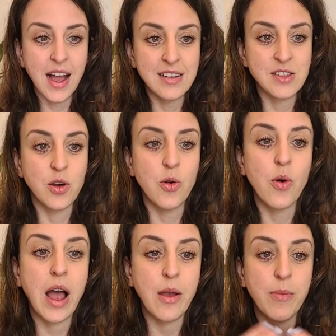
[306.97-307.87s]
So
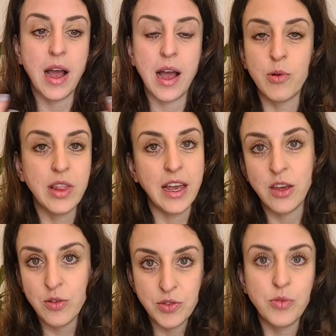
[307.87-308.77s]
I would like
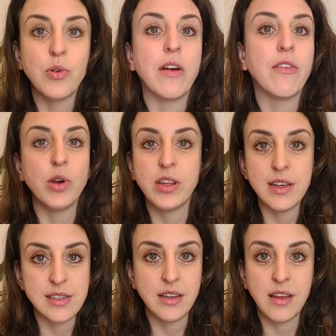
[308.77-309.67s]
you to avoid
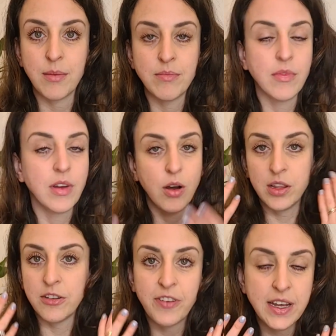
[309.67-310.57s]
kissing them on
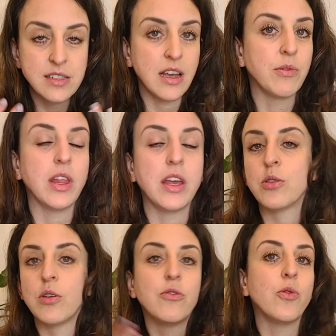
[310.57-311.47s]
their face. I would like you
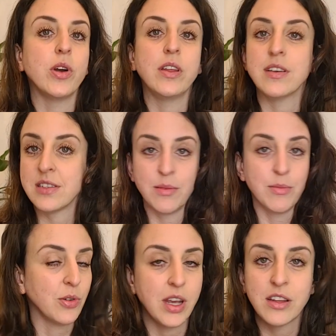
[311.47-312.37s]
to avoid kissing them
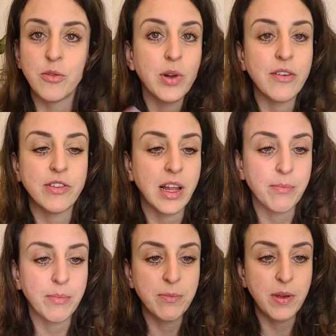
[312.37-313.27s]
altogether, whatever that
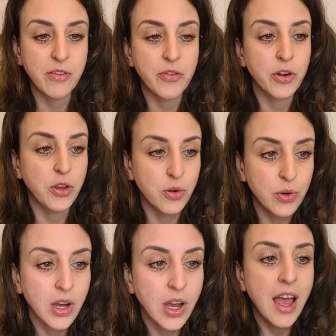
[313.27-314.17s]
might be for
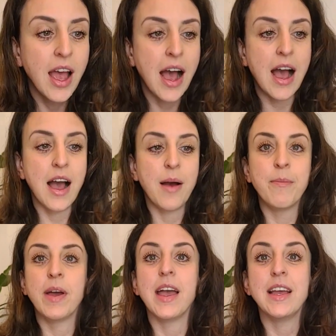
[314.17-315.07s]
you.
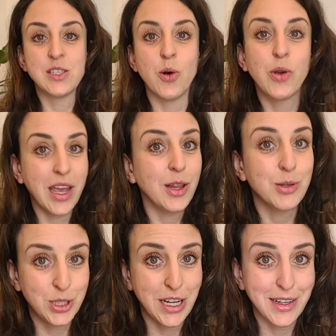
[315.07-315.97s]
It's okay to
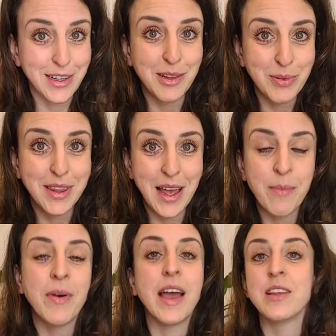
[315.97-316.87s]
share that with
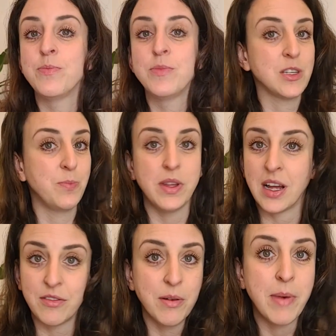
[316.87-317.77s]
them and just be that
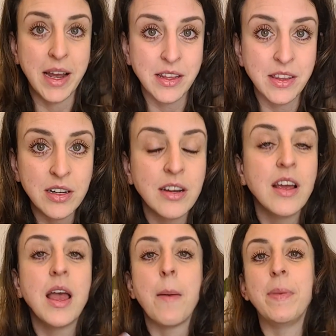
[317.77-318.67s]
reminder,
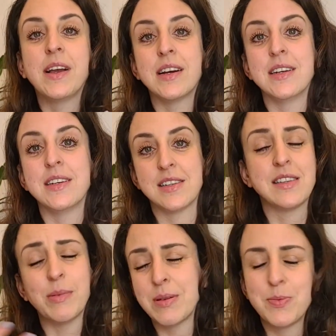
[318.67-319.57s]
because
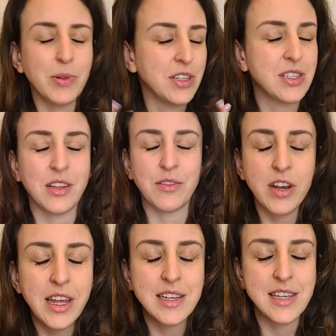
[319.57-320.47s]
sometimes people just get
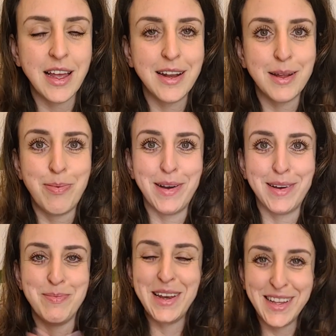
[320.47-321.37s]
really excited
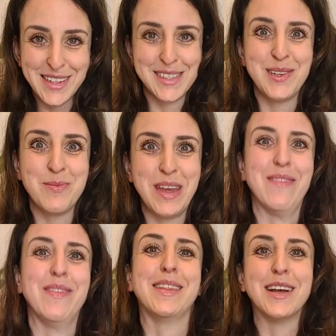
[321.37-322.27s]
about meeting this new
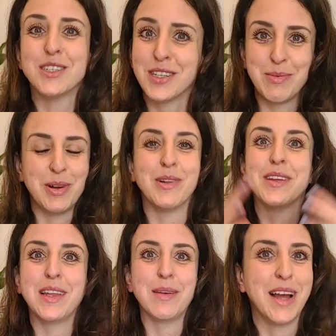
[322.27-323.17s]
baby and touching them and holding
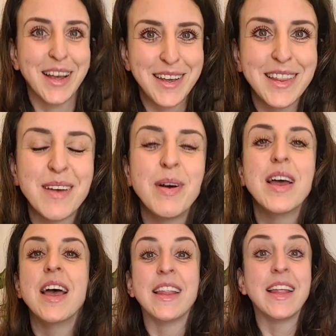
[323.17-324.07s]
them and hugging them,
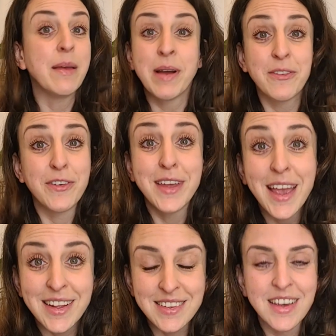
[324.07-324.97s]
that they might
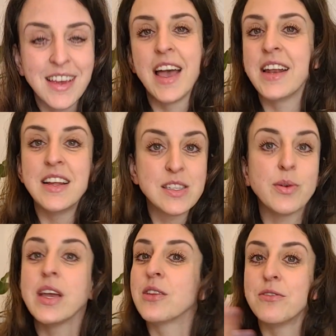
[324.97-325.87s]
forget. And it's
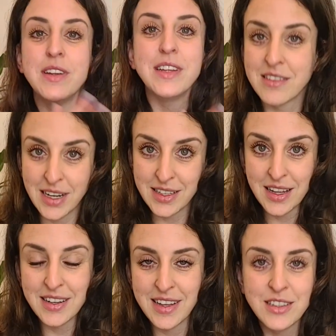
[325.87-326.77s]
okay to redirect that
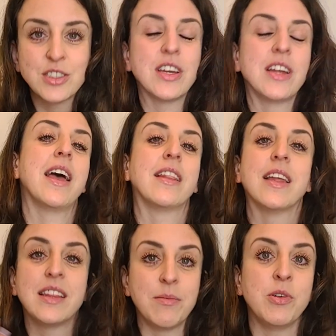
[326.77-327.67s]
attention and
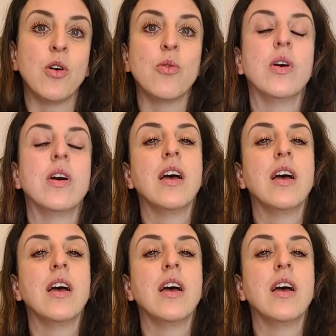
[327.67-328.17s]
let them know